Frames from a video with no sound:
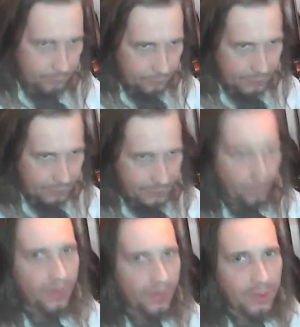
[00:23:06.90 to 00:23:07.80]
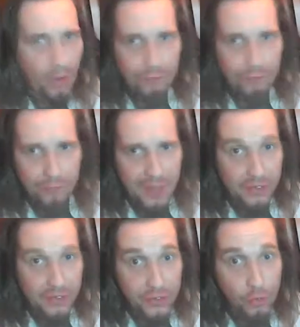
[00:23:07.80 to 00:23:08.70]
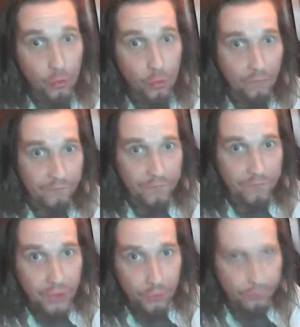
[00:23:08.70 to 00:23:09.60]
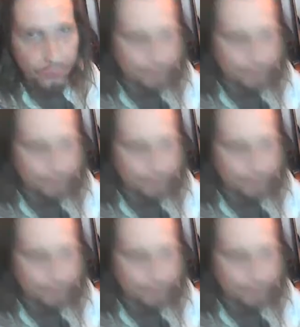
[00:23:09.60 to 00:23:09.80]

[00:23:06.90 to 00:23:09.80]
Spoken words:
Mr. White come from that school of tone.